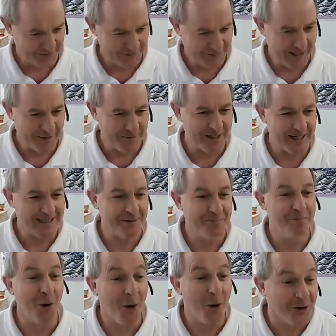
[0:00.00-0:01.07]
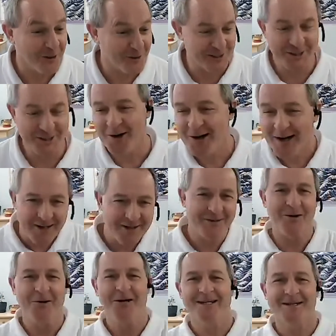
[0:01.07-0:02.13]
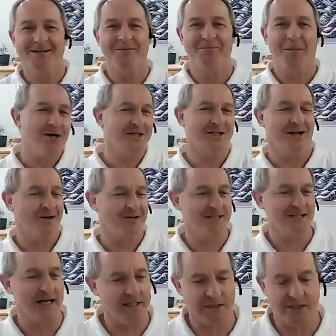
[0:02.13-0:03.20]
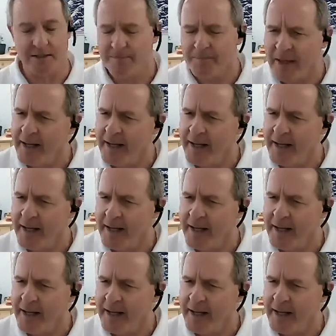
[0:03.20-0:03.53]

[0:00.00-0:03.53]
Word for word: I was in Borders, you know, and I'd go into the martial arts section.